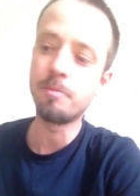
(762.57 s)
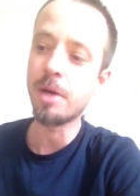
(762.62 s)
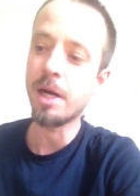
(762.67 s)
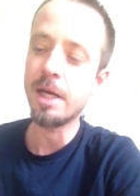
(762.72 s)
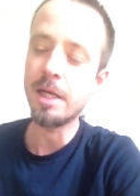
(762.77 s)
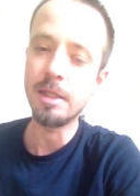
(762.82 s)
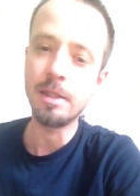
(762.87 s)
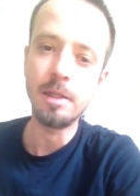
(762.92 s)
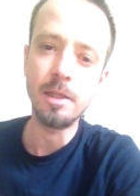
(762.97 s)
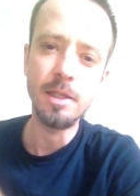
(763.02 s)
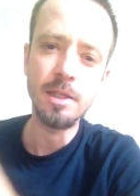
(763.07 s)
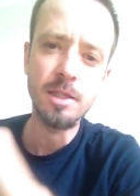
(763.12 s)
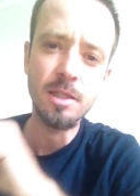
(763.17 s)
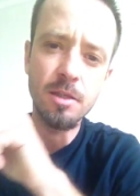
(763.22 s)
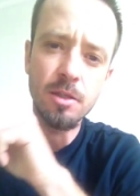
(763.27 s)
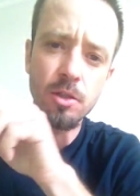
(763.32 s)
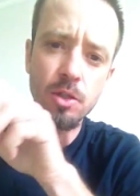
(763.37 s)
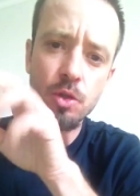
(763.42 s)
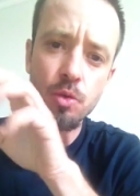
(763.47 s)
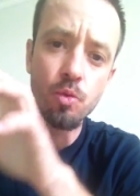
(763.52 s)
buy at least
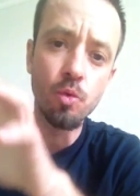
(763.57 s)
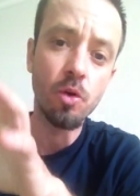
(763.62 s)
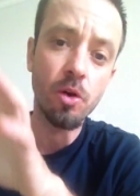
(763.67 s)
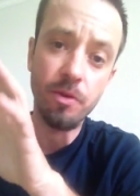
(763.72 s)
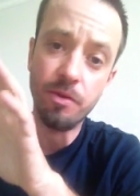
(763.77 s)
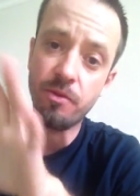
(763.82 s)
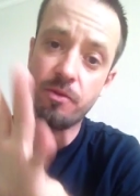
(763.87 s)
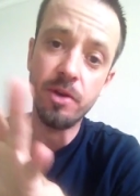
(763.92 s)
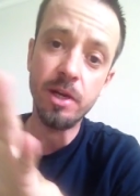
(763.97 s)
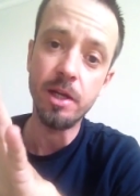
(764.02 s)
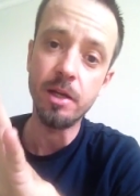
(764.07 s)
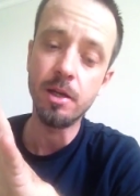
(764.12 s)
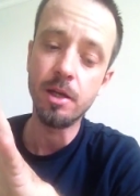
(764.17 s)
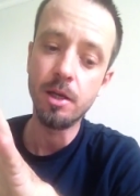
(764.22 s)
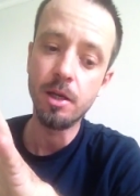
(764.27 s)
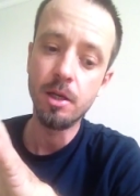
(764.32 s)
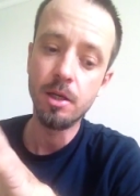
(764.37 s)
two or three